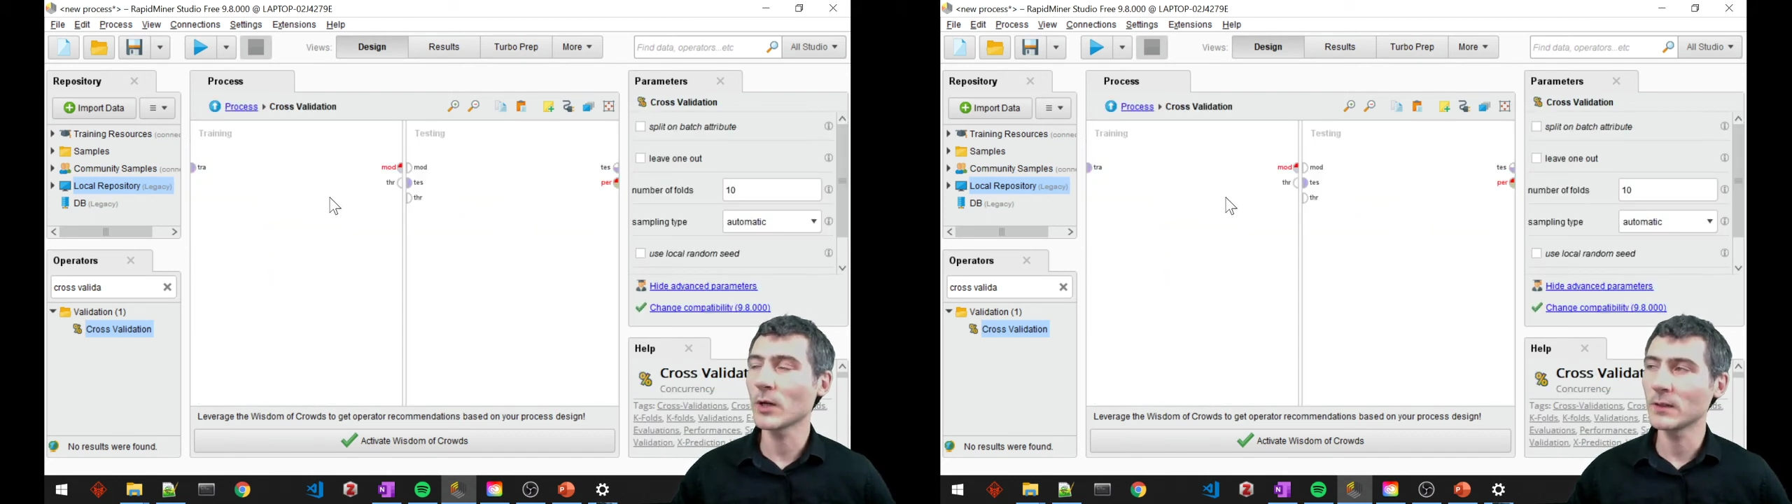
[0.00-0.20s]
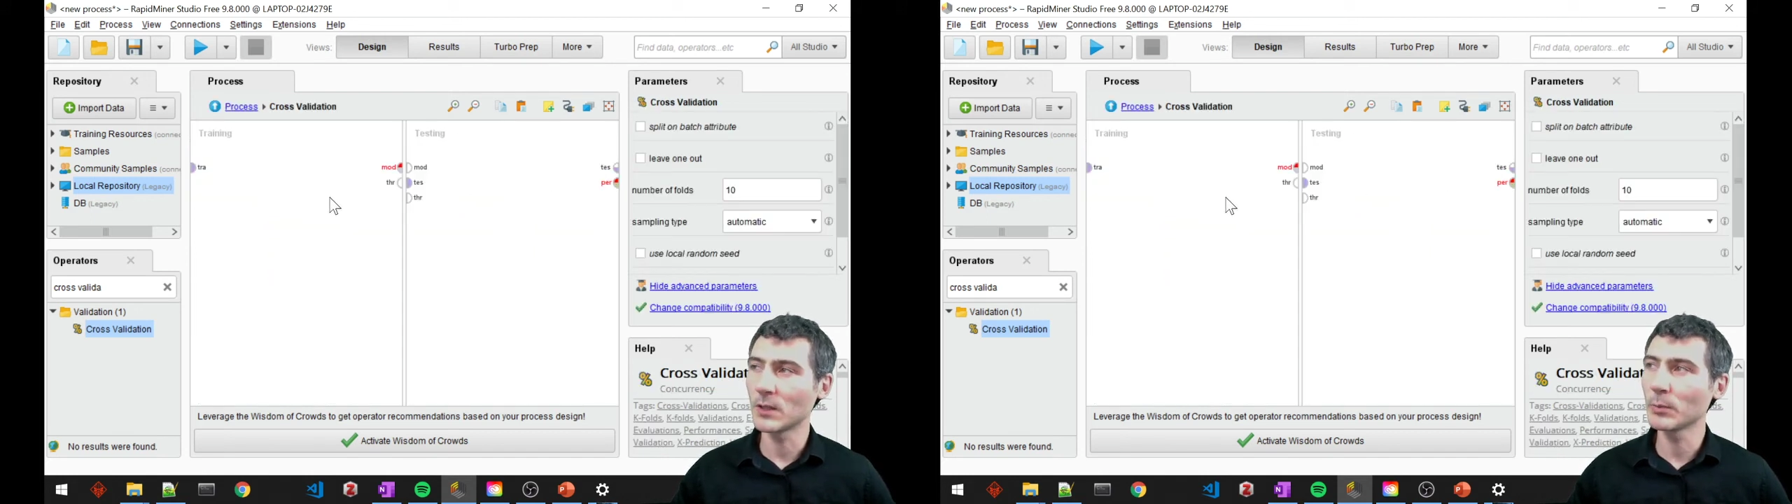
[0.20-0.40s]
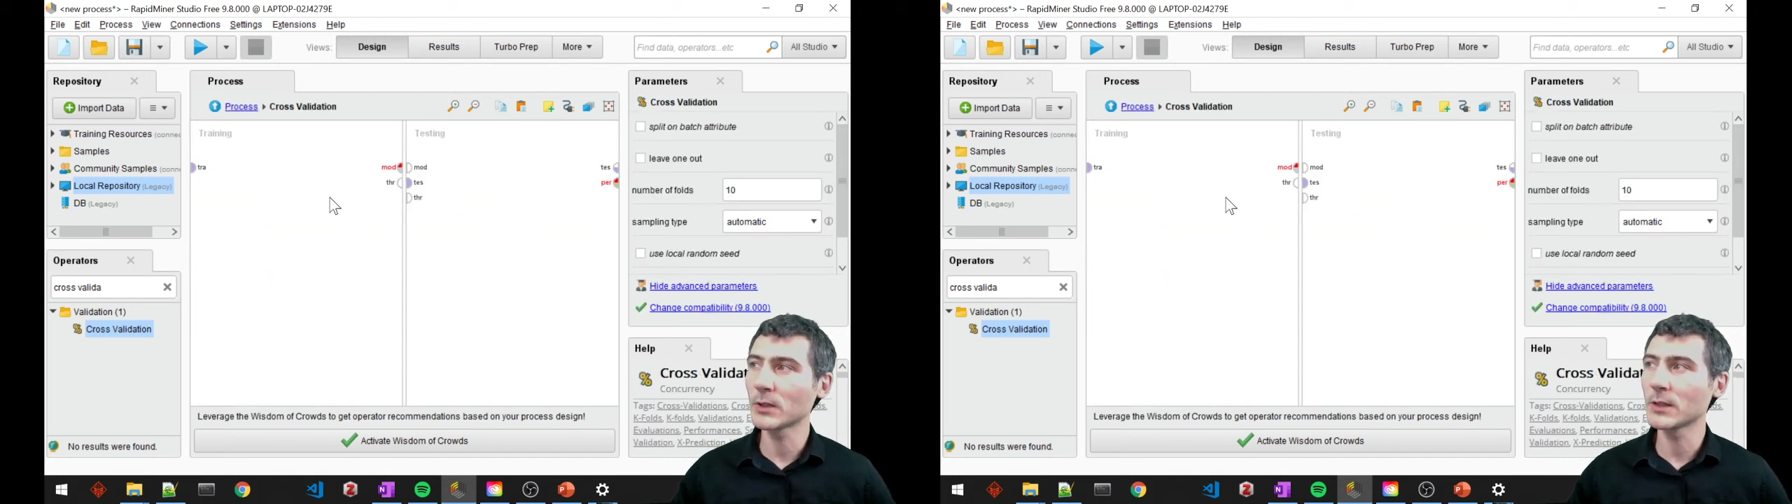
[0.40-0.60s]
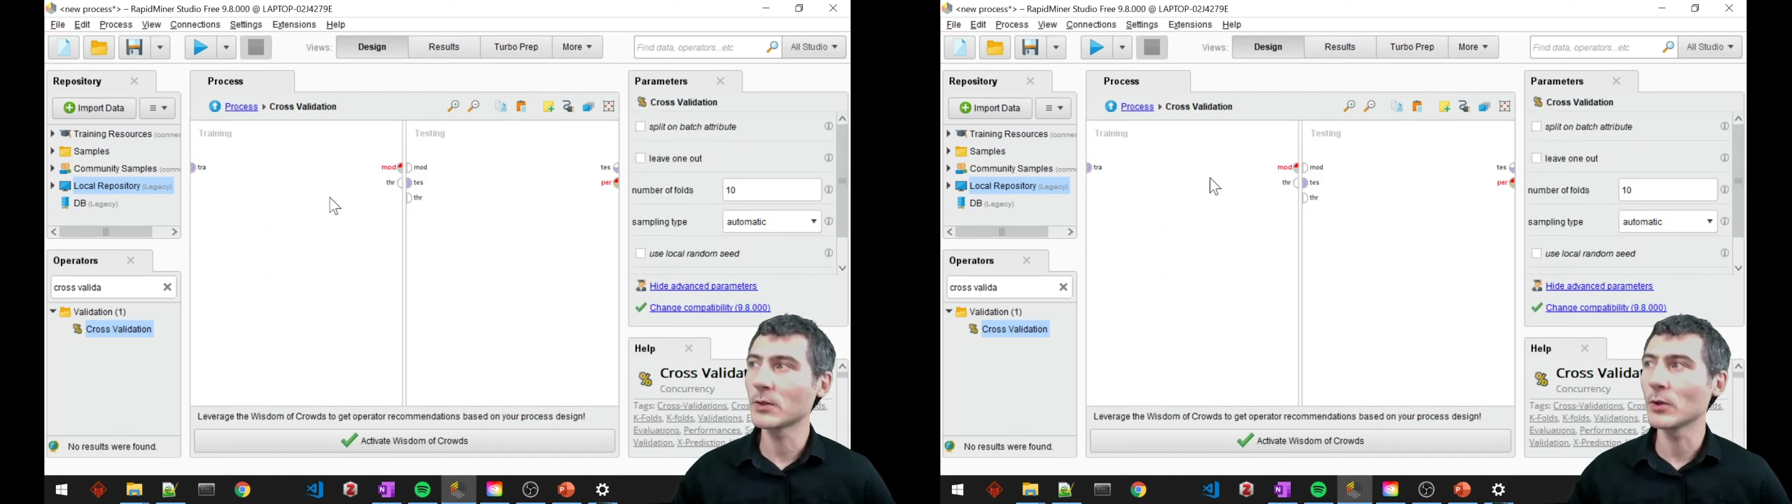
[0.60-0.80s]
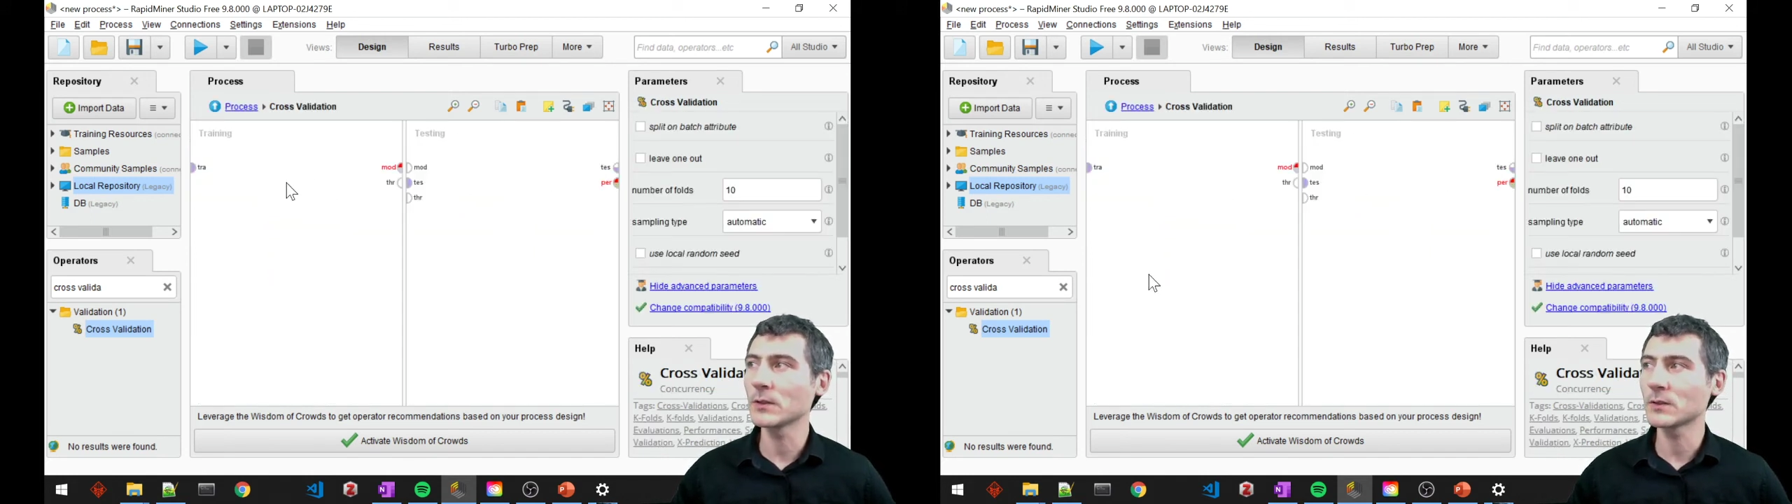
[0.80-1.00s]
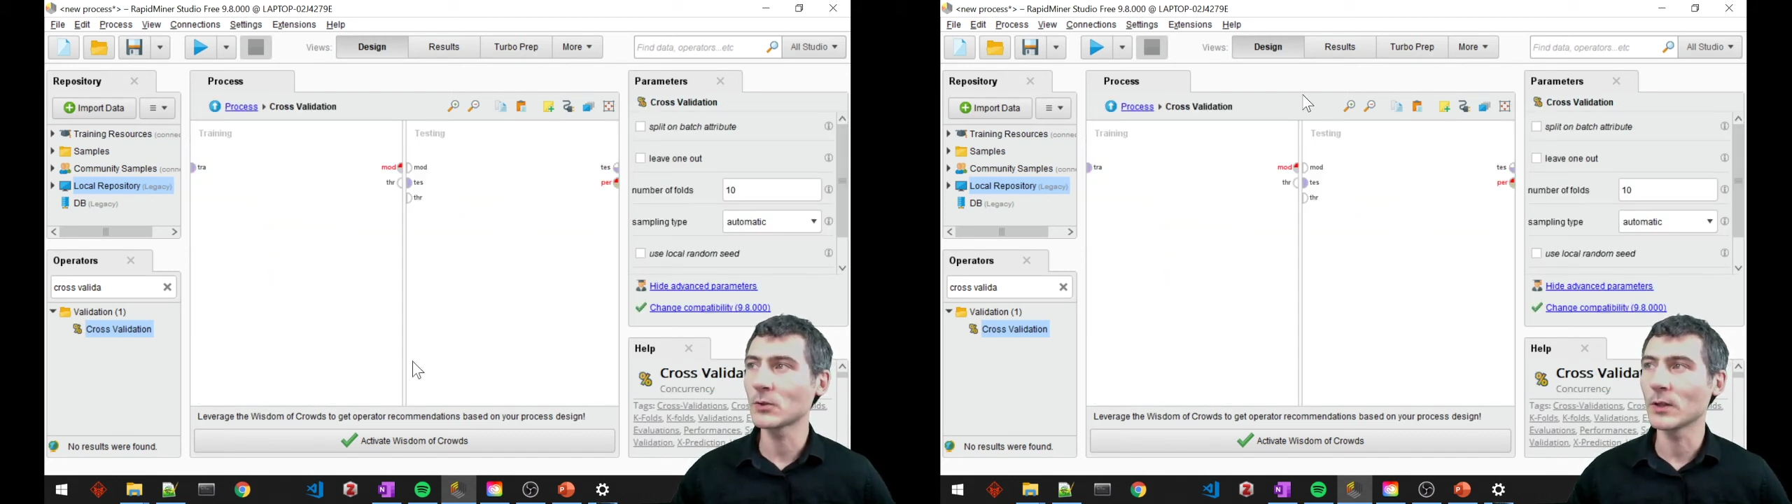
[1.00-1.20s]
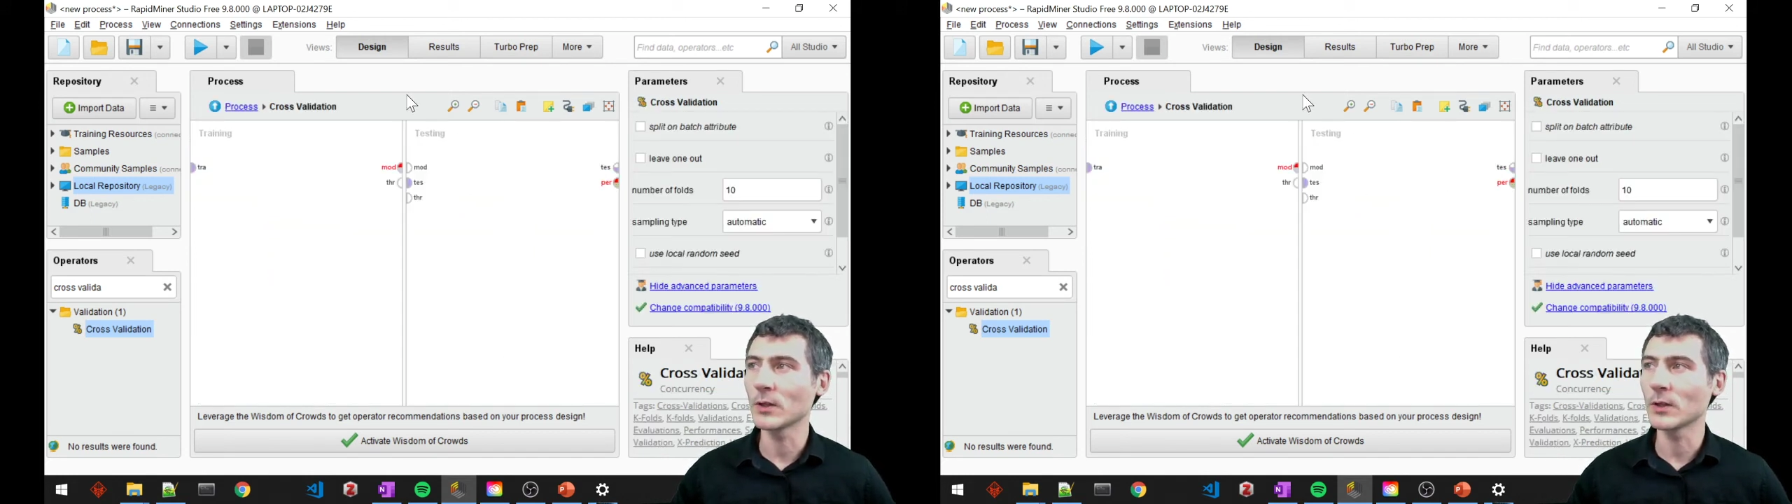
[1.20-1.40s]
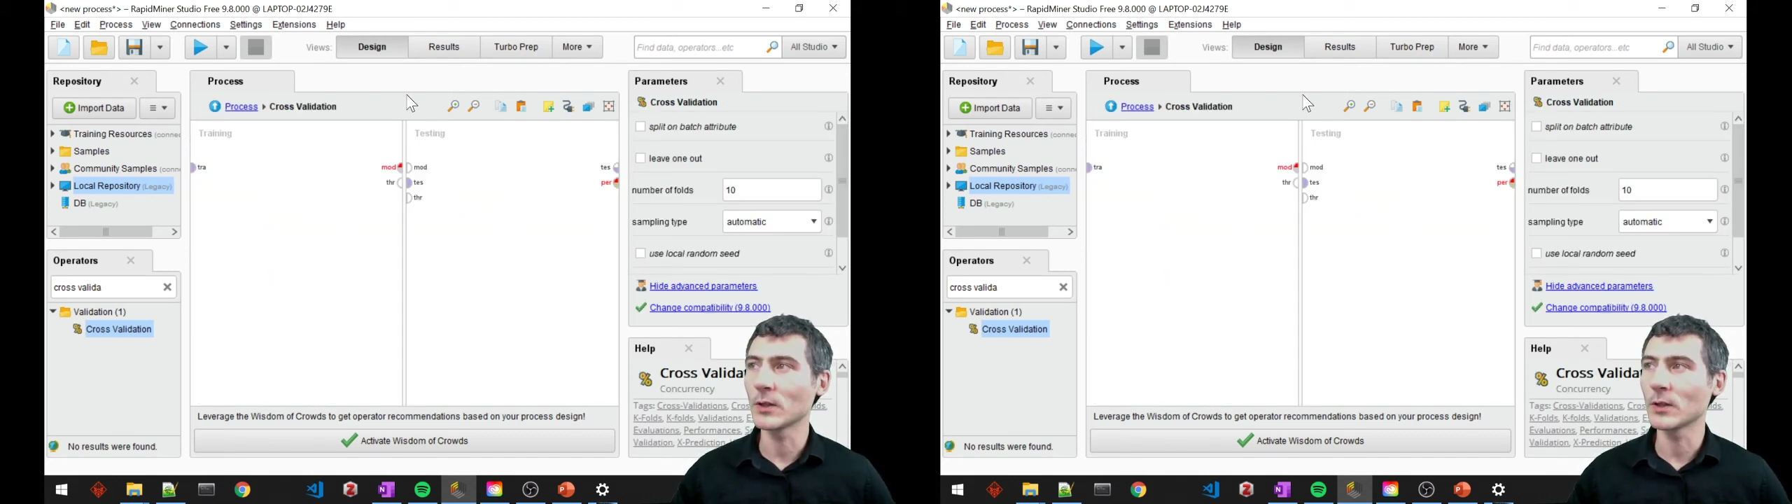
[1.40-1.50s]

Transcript: I double-click on it so that